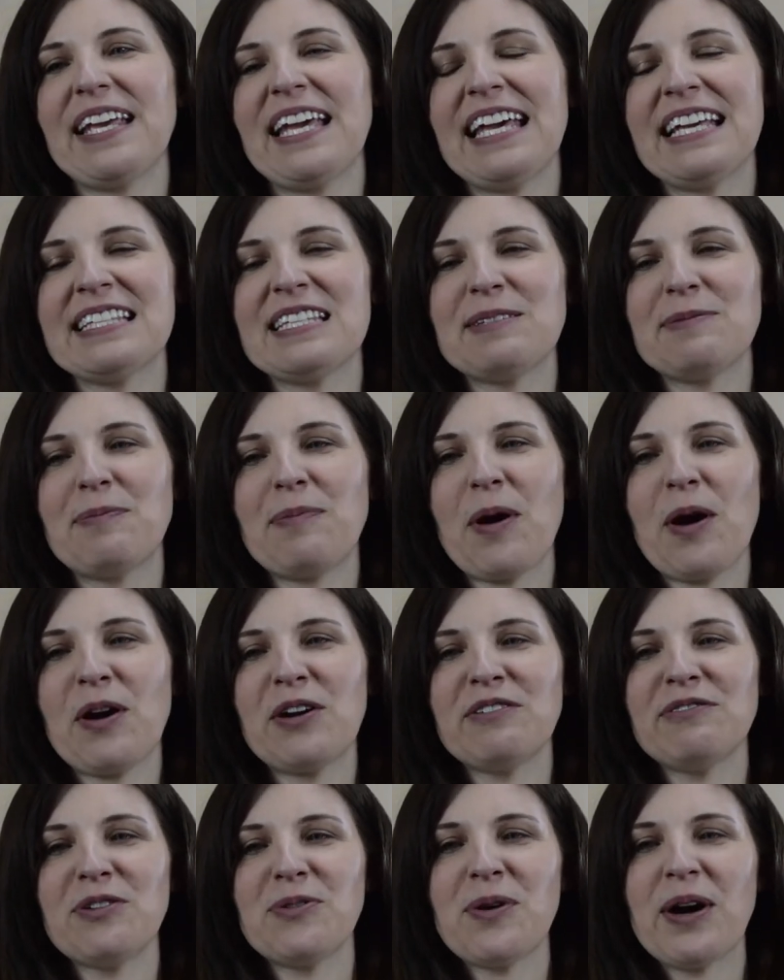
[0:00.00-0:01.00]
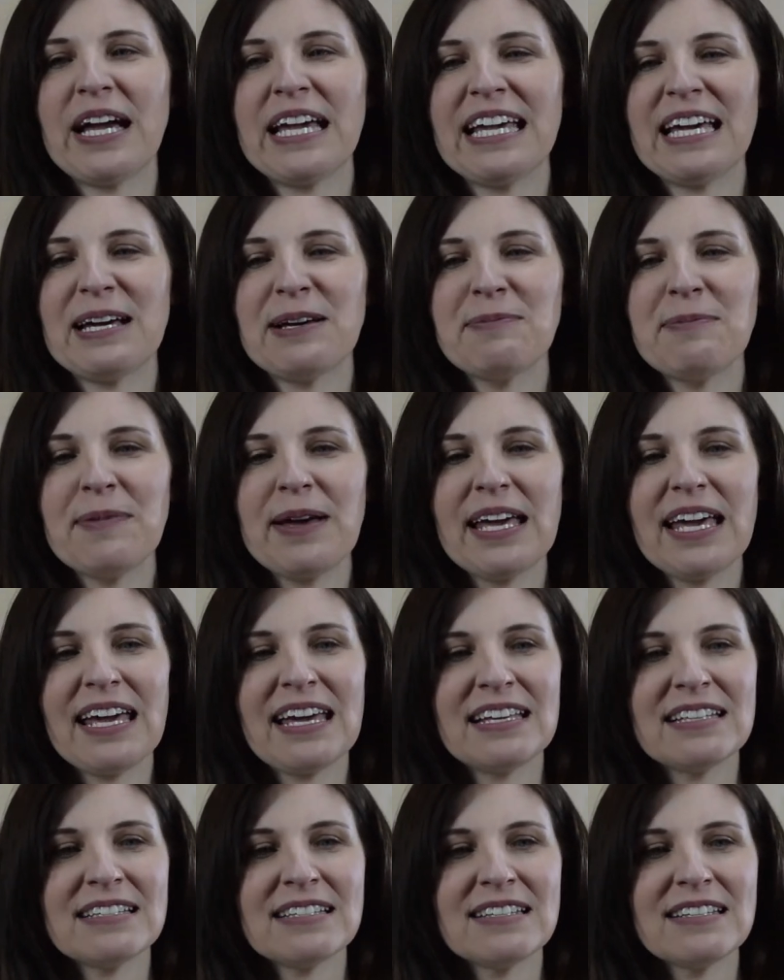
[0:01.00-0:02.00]
It's part of who I am.
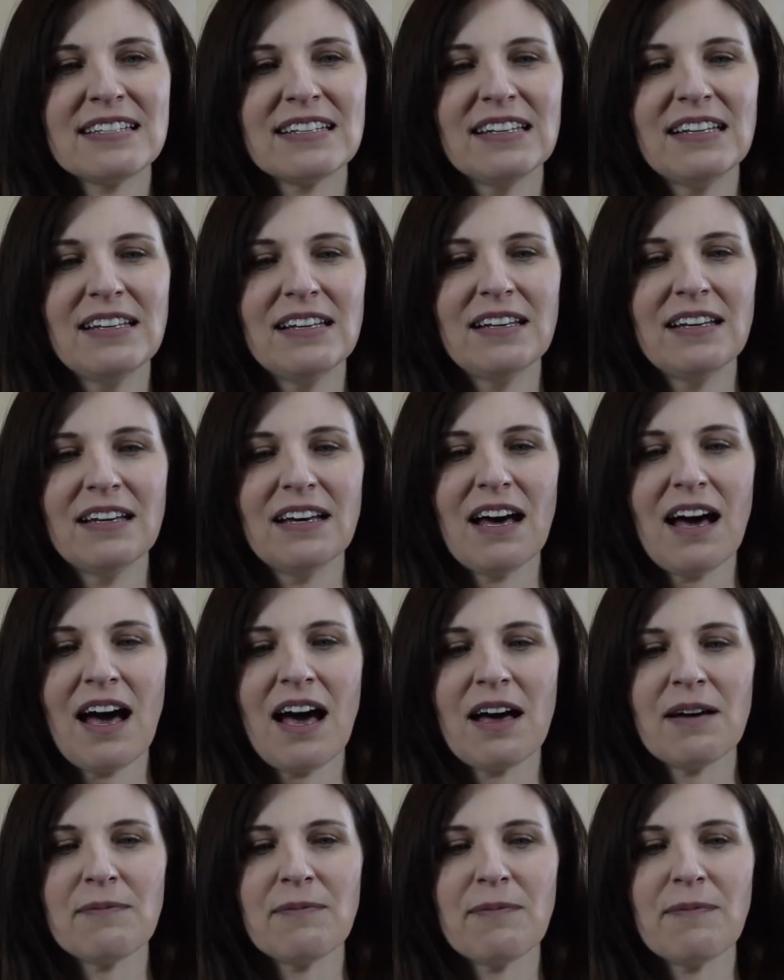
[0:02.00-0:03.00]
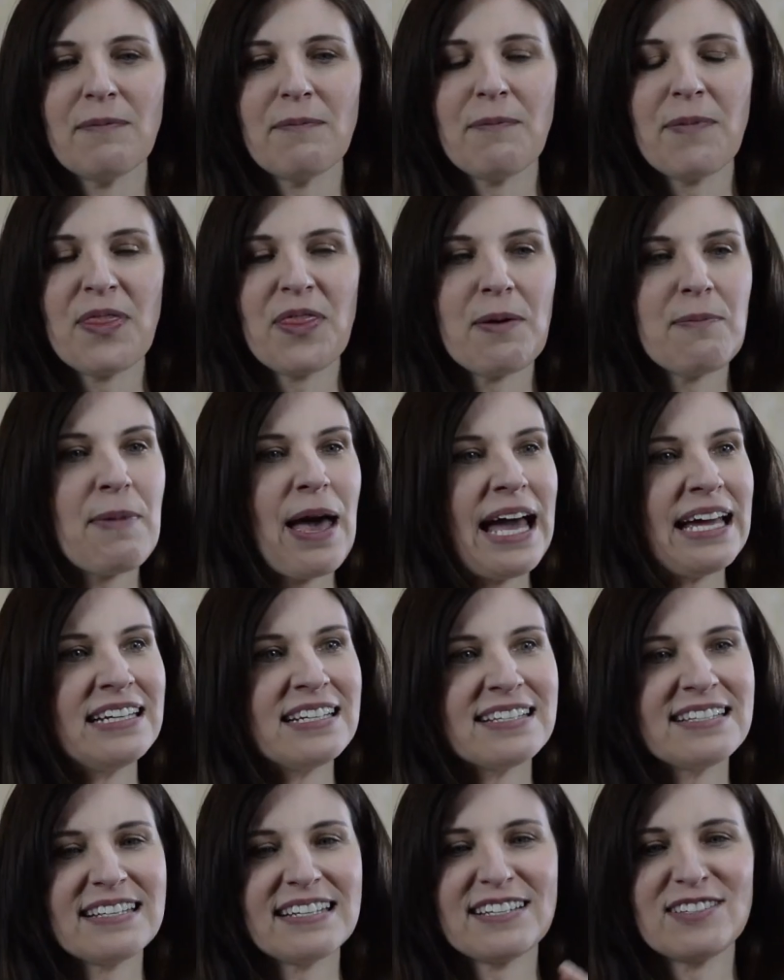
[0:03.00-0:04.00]
And but the
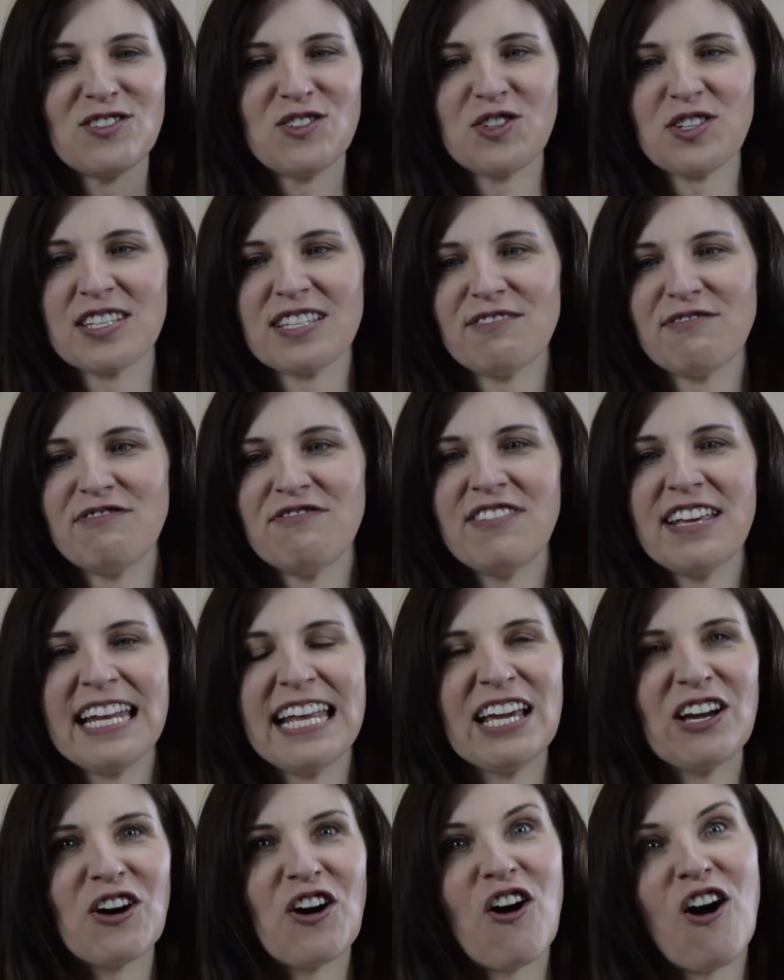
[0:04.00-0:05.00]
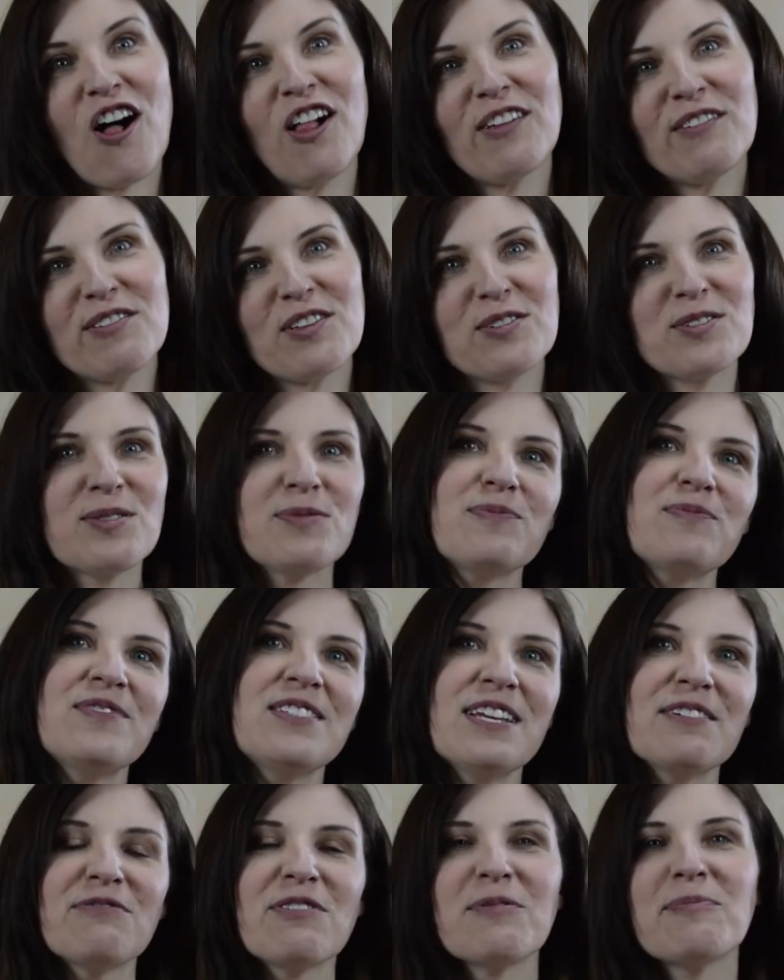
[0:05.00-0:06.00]
madness is just fitting all of those
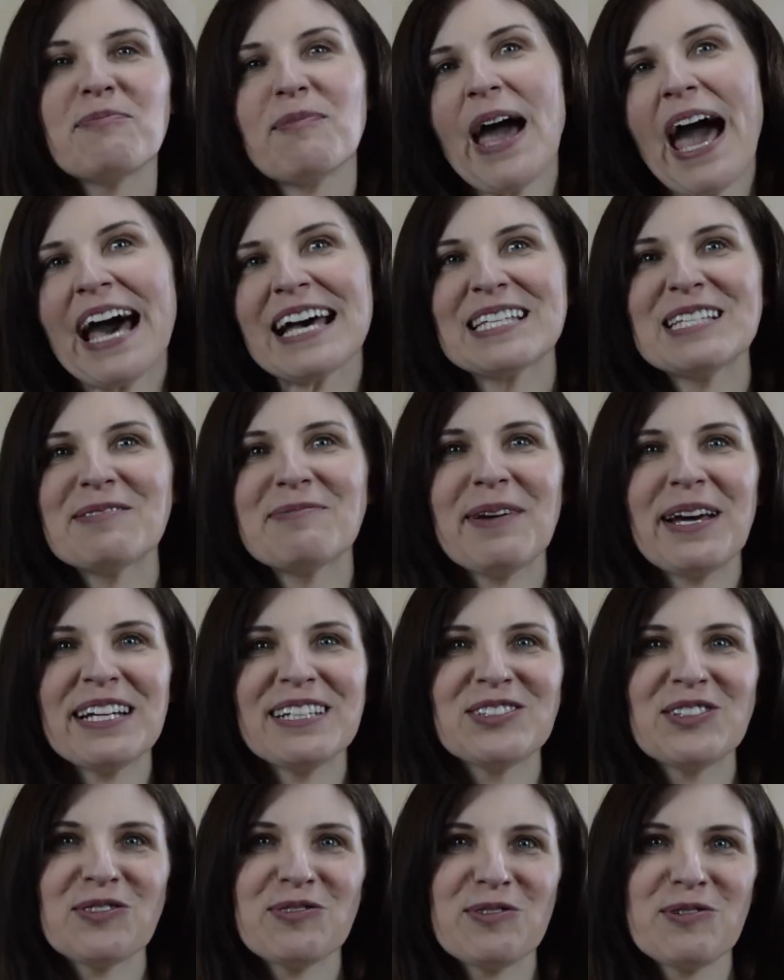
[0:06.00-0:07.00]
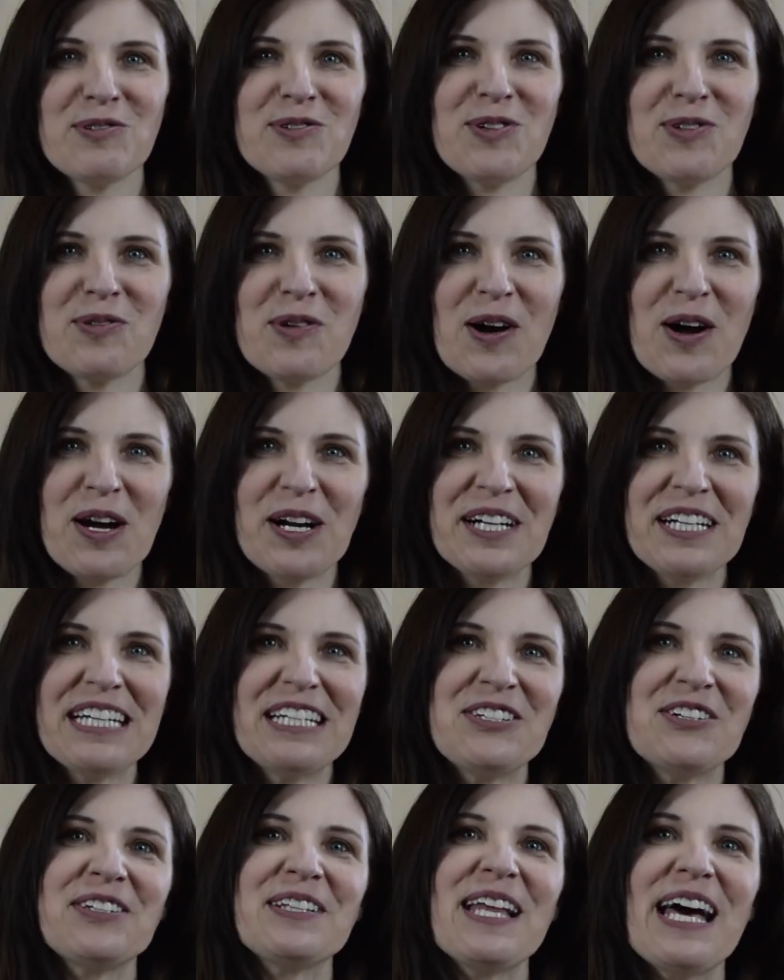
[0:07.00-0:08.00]
different aspects of who you are in
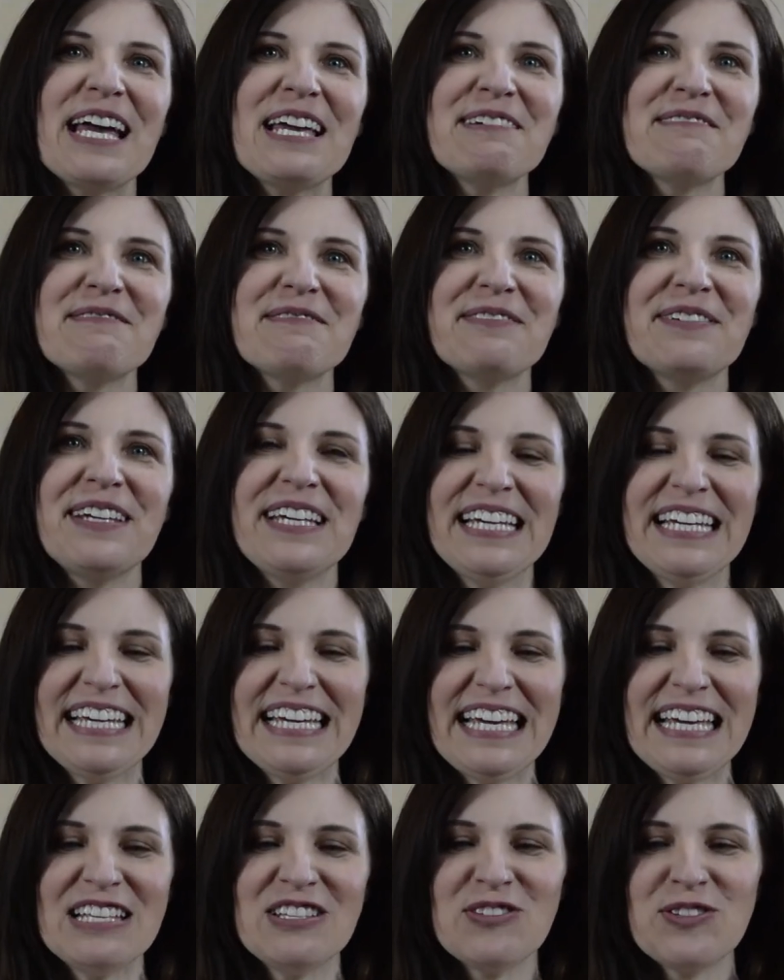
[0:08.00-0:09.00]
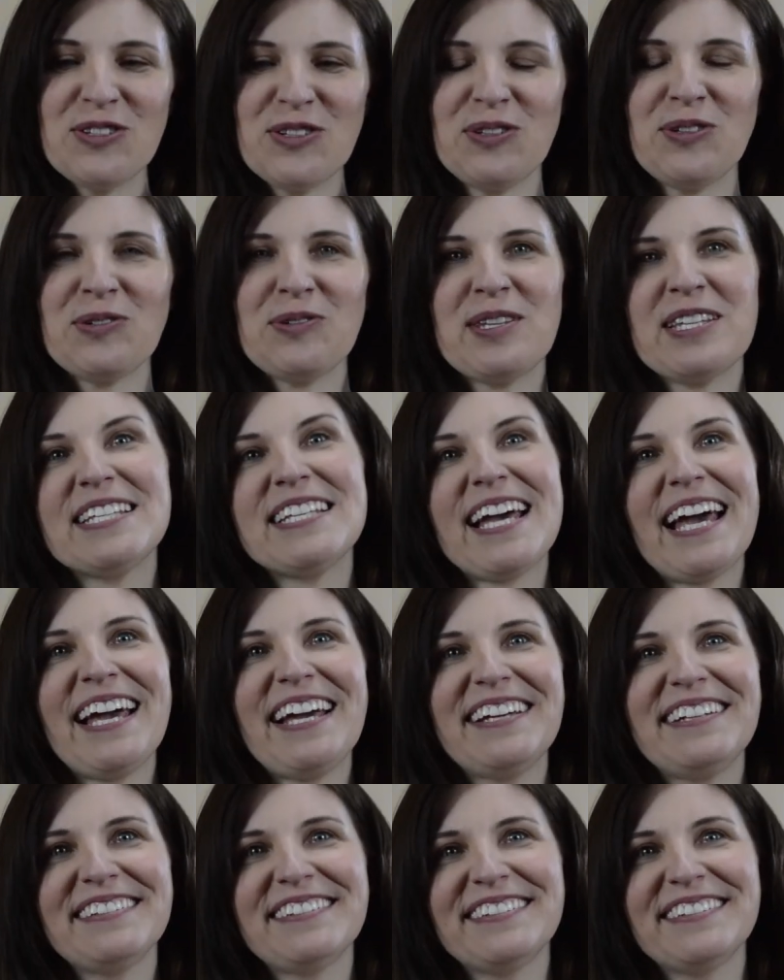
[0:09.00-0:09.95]
your life into the day.